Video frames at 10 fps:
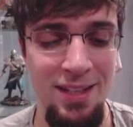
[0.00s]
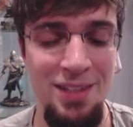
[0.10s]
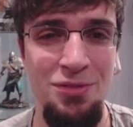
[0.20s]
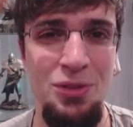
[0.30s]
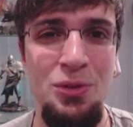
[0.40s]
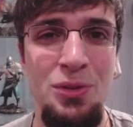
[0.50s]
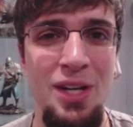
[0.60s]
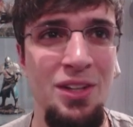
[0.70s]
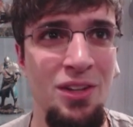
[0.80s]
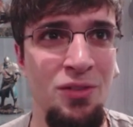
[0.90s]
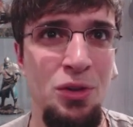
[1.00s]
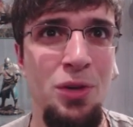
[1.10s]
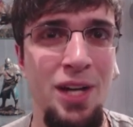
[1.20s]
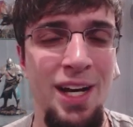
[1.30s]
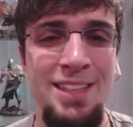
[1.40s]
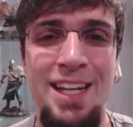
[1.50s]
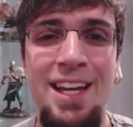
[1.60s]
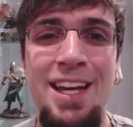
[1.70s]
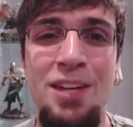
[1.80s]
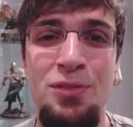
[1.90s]
if you, if you don't guys,
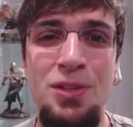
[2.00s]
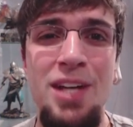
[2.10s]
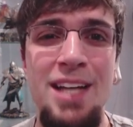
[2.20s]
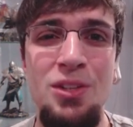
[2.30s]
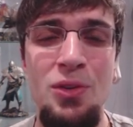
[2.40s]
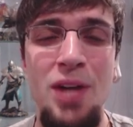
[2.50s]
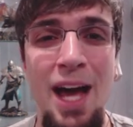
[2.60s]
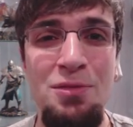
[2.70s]
if you guys don't have